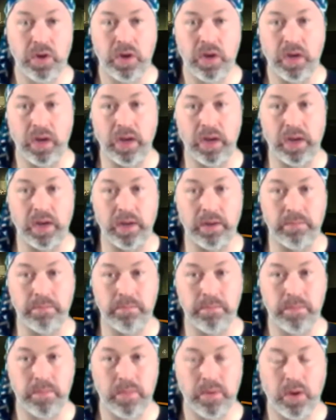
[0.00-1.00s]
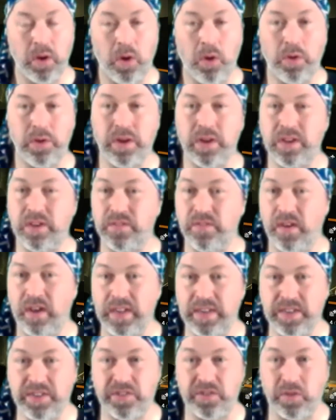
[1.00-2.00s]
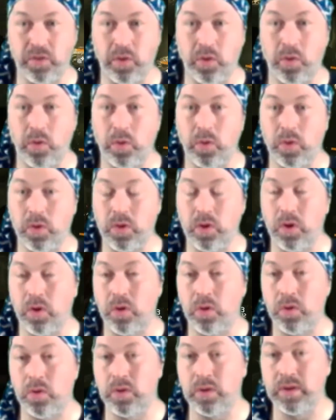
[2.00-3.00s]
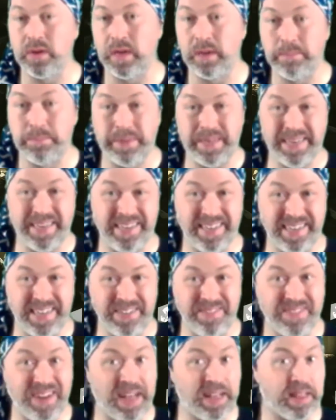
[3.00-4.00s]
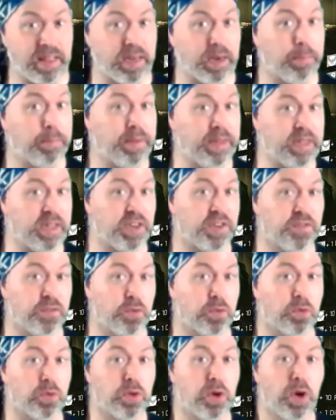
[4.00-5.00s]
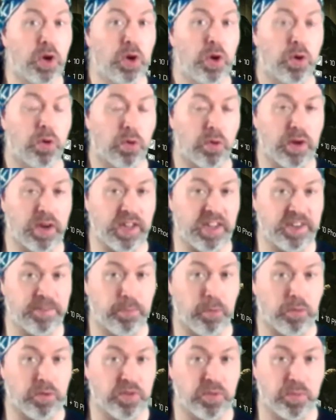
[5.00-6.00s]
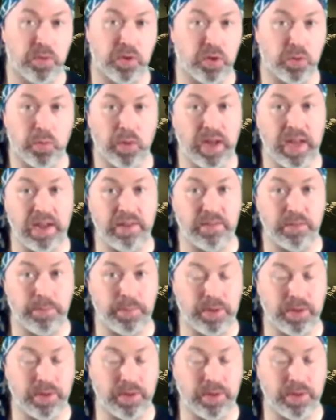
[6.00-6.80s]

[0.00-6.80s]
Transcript: on a device or on a PC rather than a PS4 or an Xbox One or whatever,